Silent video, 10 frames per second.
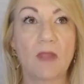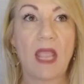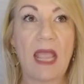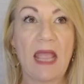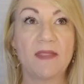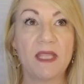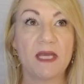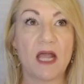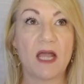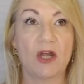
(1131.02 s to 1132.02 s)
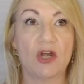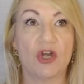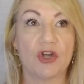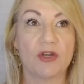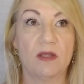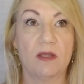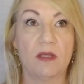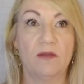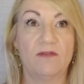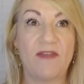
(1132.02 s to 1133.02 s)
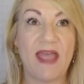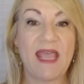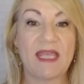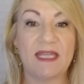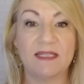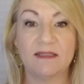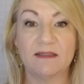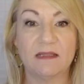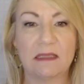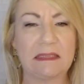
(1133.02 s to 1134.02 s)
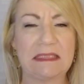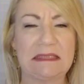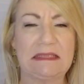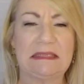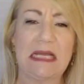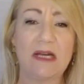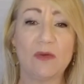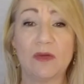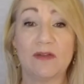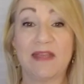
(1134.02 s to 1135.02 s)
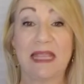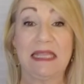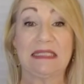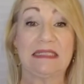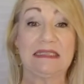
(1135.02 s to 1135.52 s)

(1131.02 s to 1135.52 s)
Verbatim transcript: And then I heard van. And I'm like, eh, I don't want a van.